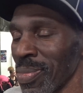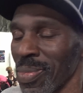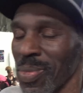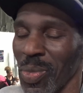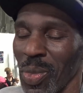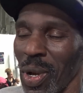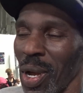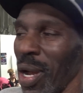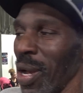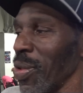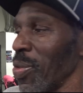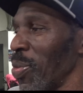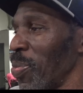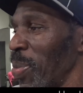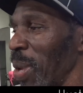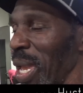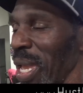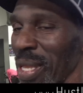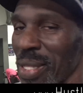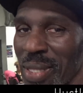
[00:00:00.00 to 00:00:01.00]
Well,
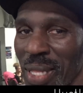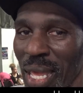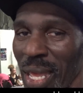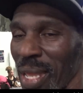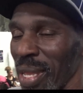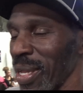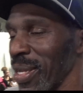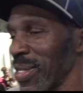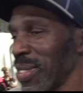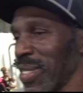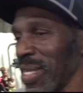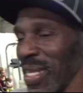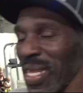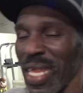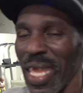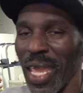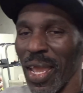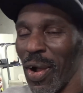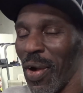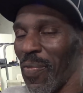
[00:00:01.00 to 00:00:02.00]
maintain it. See, he
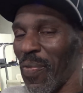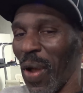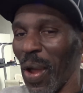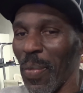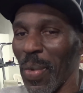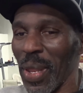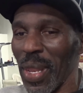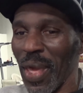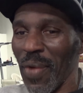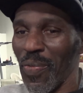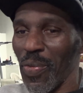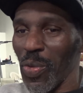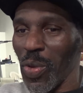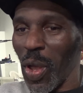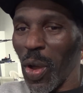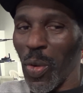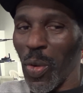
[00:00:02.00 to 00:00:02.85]
ain't gonna fight my nephew.